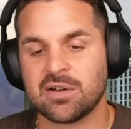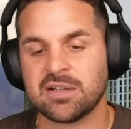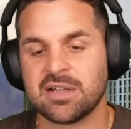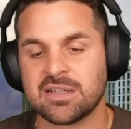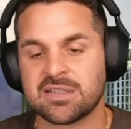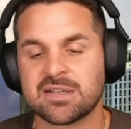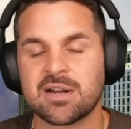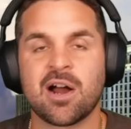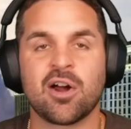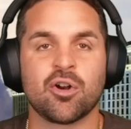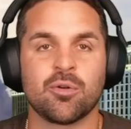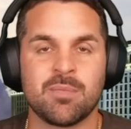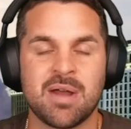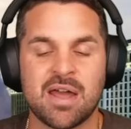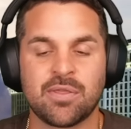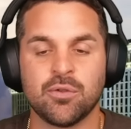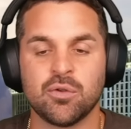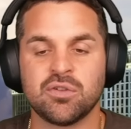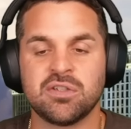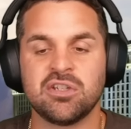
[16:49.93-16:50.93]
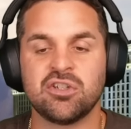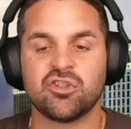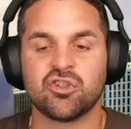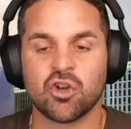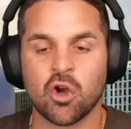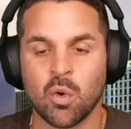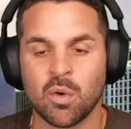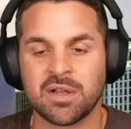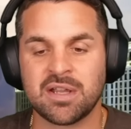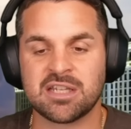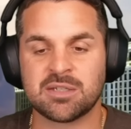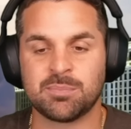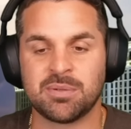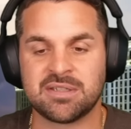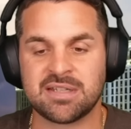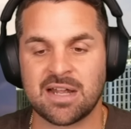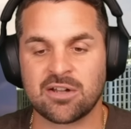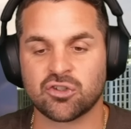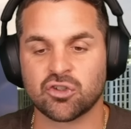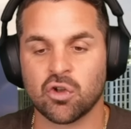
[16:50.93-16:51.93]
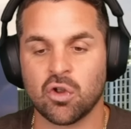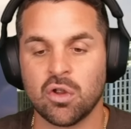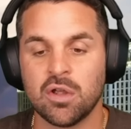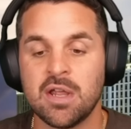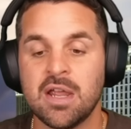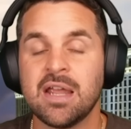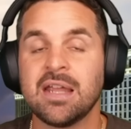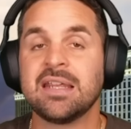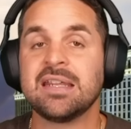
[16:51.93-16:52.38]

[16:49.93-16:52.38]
against Conor Matthews. He's showing his potential.